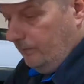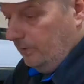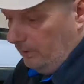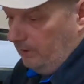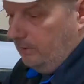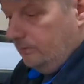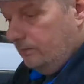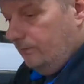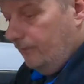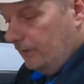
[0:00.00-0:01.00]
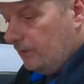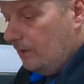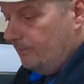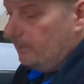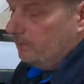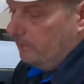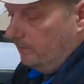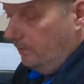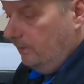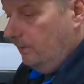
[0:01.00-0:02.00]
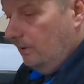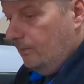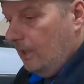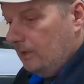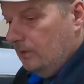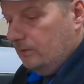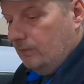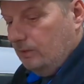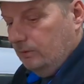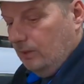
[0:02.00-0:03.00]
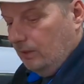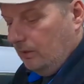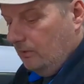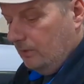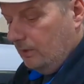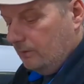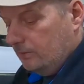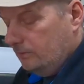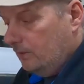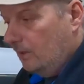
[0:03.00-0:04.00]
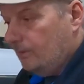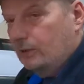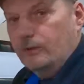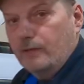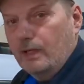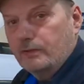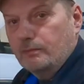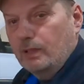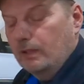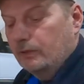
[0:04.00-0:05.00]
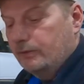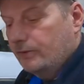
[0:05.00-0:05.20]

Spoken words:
clean and fix up and get it back on the road and let it go another couple 100,000 miles.